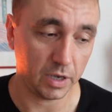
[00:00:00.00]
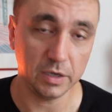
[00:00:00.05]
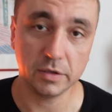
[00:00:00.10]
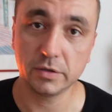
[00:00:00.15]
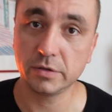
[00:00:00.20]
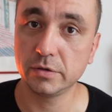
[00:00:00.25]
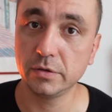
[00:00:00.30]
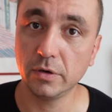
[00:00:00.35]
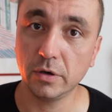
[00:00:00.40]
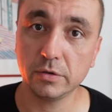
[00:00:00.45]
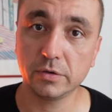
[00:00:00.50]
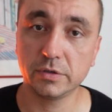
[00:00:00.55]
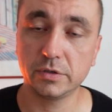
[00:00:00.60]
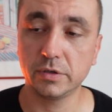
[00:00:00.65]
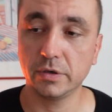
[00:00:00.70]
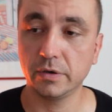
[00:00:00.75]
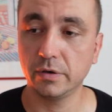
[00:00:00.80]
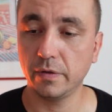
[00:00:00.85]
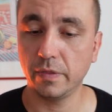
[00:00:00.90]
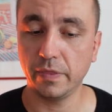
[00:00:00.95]
It's
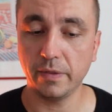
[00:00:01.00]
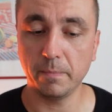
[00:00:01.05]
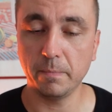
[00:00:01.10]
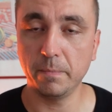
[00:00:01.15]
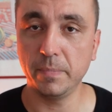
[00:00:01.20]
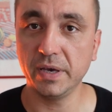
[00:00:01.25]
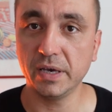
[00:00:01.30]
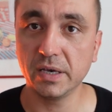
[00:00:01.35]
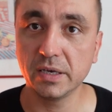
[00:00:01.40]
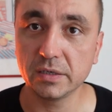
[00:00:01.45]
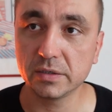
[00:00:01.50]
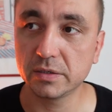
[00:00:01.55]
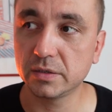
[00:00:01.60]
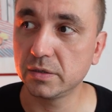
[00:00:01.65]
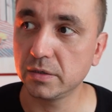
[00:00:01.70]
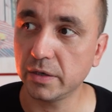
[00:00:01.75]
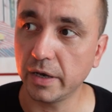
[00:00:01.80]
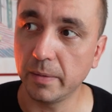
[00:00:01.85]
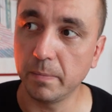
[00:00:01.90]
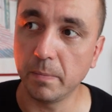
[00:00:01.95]
not the
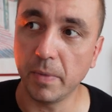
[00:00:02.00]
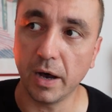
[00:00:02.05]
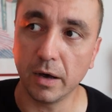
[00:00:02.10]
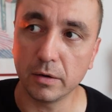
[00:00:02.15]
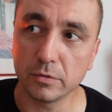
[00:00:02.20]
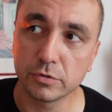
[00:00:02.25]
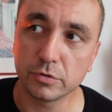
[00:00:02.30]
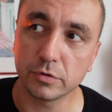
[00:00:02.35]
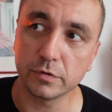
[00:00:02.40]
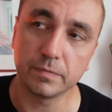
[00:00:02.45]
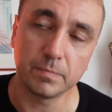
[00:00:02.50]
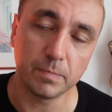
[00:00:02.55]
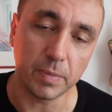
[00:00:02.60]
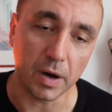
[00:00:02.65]
biggest amount of